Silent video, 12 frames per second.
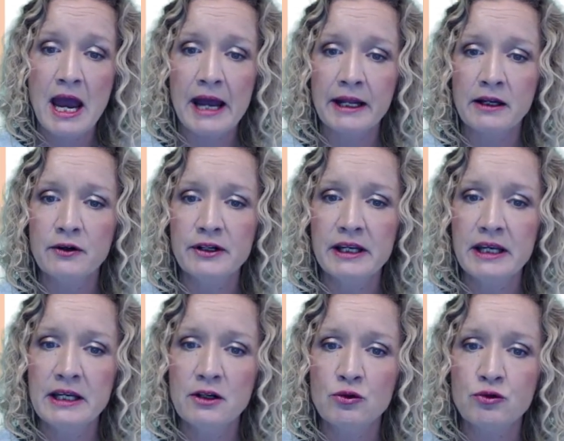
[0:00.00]
And I'm going to
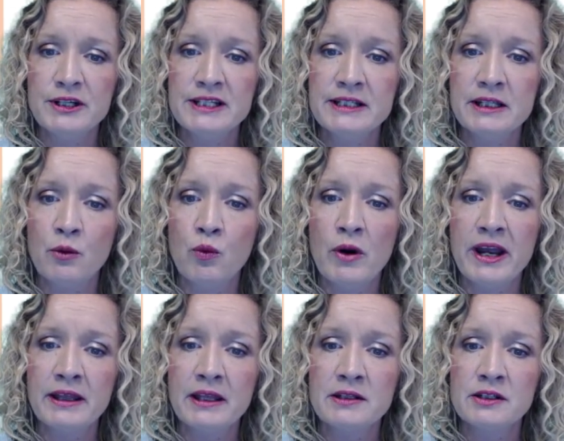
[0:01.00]
increase the
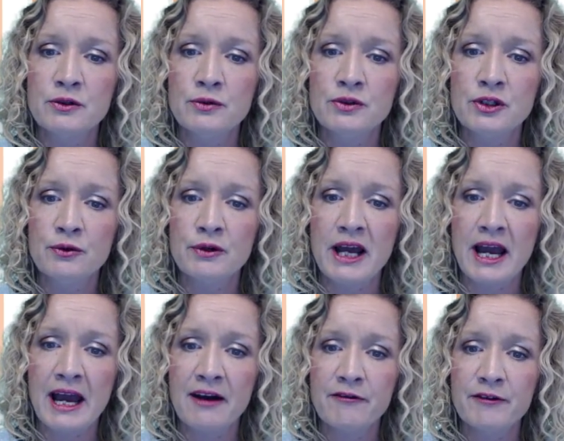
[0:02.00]
width to two and a
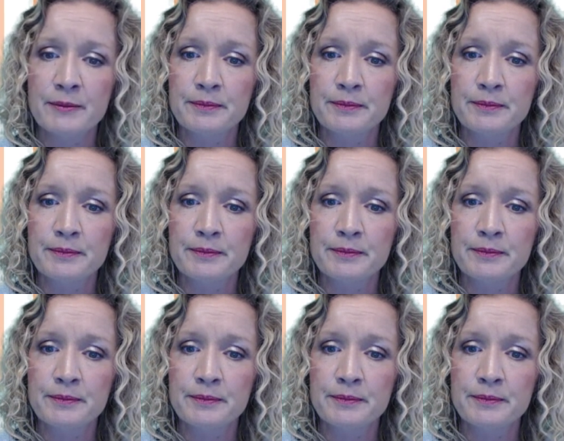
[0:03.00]
half.